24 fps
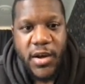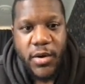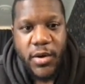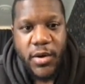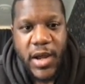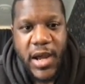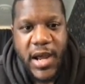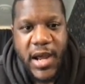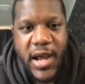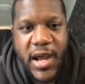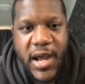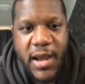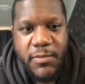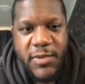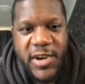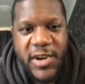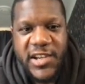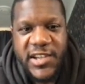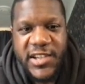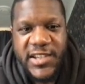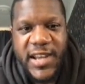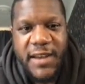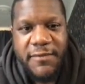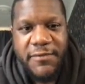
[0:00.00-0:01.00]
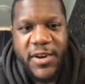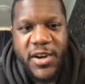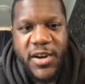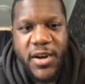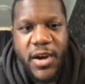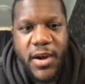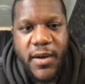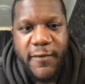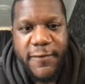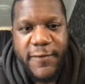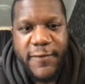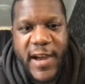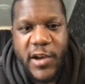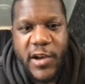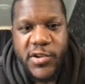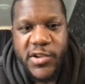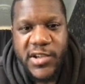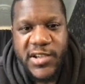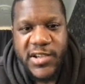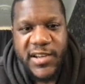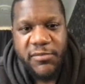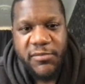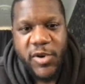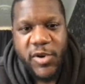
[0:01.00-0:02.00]
Um, the
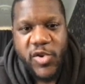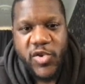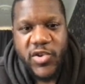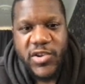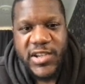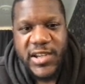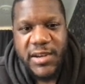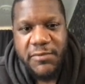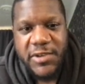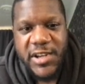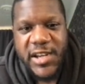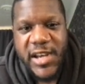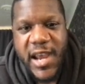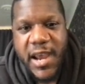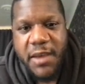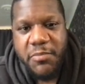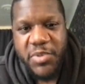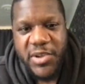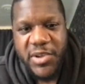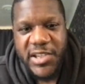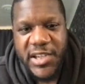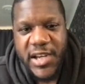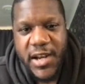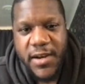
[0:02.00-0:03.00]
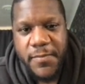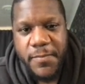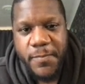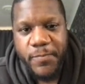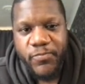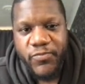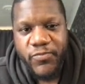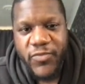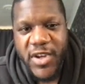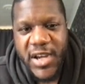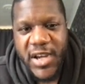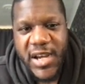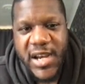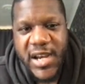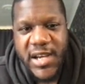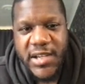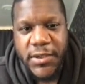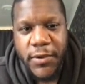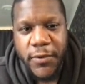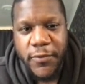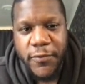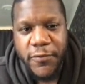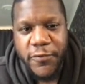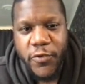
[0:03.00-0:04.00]
7,778%
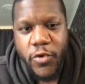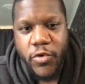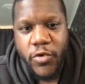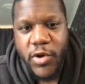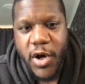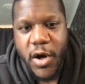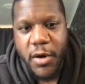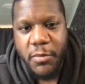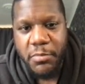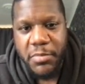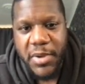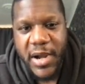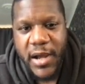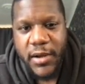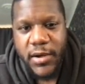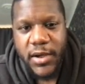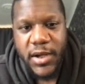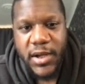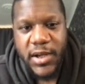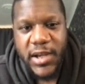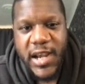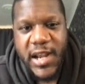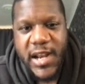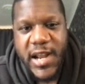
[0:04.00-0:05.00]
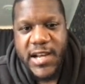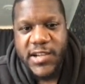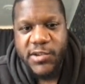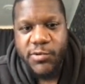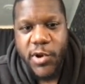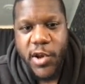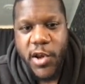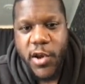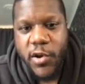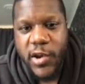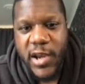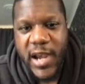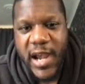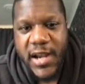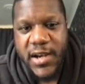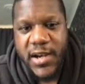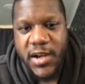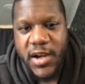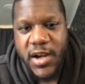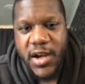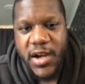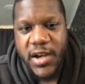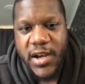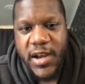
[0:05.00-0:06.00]
is through compounding, okay? That's what you can
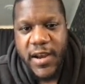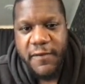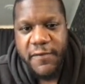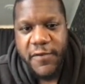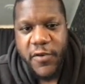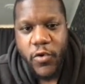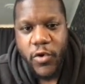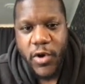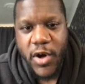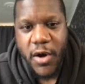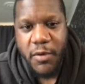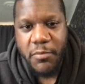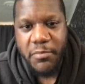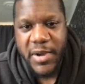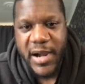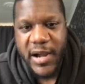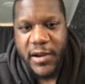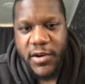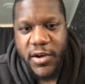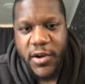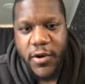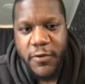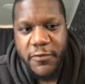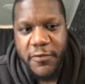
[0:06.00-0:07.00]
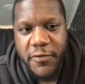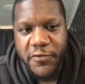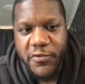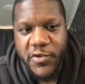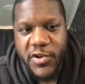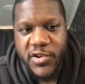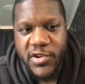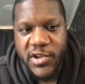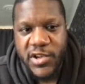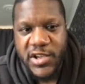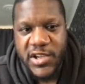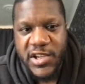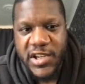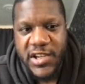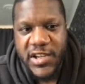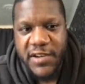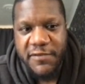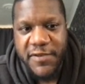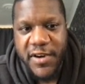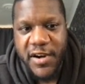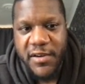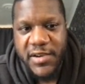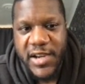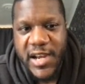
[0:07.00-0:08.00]
earn if you're compounding over
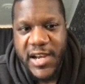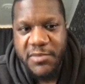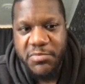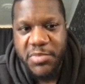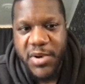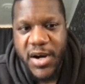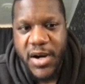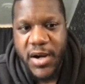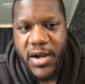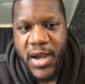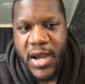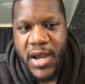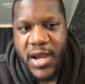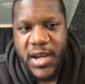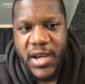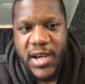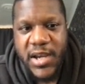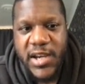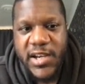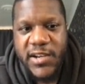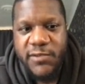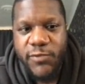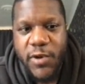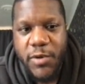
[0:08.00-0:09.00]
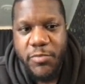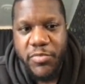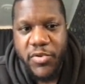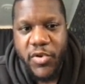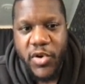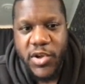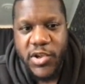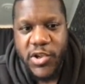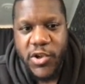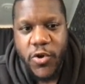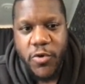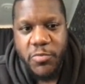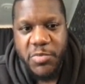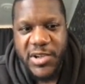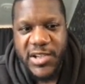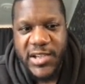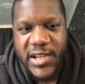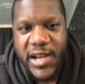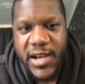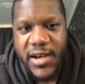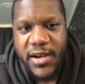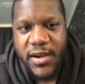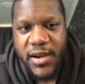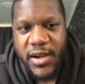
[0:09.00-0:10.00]
365 days, but it is
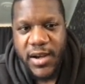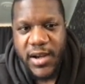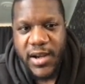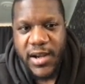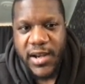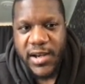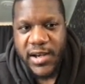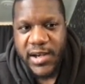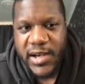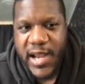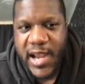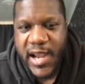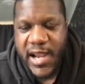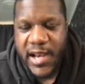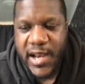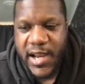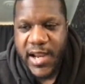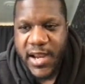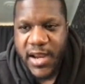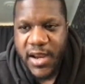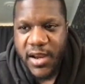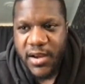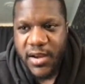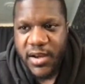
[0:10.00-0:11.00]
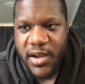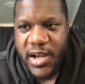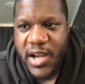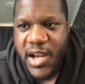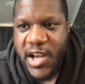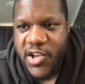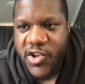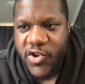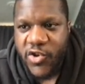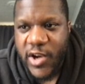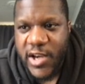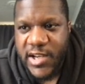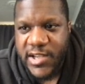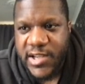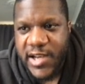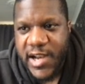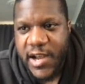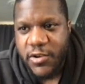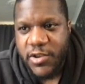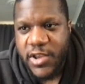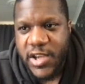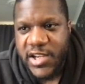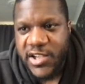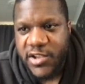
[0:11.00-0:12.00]
1.2% daily interest.
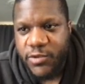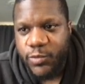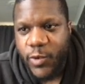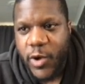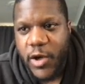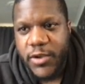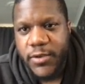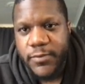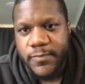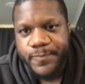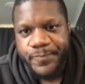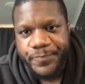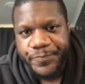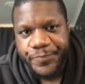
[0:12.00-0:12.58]
Now, this one,